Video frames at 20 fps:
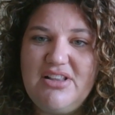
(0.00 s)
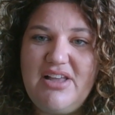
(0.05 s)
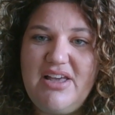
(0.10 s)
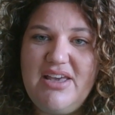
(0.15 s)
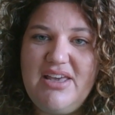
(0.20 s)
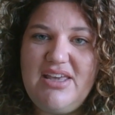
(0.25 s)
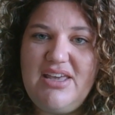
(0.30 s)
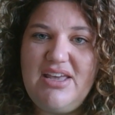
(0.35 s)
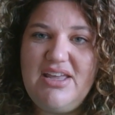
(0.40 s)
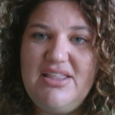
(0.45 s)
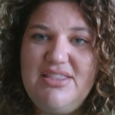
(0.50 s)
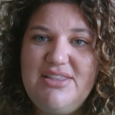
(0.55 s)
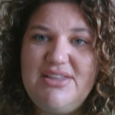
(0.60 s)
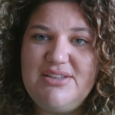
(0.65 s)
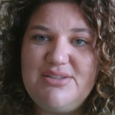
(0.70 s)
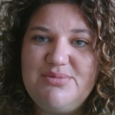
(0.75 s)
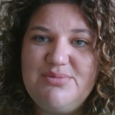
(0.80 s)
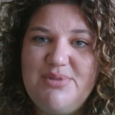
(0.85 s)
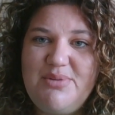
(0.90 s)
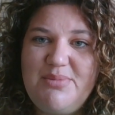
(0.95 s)
like in
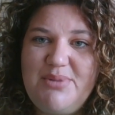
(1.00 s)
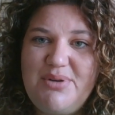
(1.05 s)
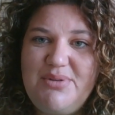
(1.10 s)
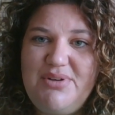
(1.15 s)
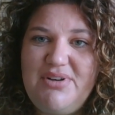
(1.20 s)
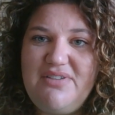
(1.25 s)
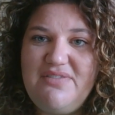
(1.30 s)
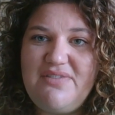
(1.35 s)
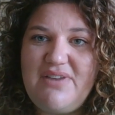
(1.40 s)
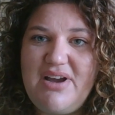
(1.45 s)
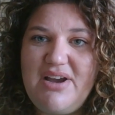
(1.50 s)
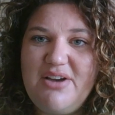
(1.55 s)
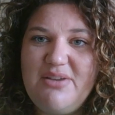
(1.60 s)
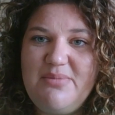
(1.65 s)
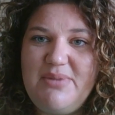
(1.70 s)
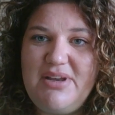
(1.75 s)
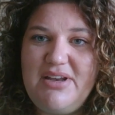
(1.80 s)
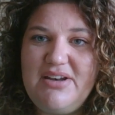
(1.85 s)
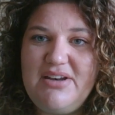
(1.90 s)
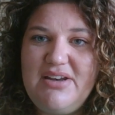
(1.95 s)
this remote
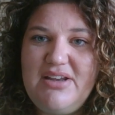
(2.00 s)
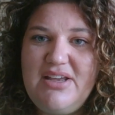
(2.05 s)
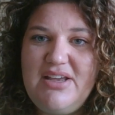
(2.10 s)
environment.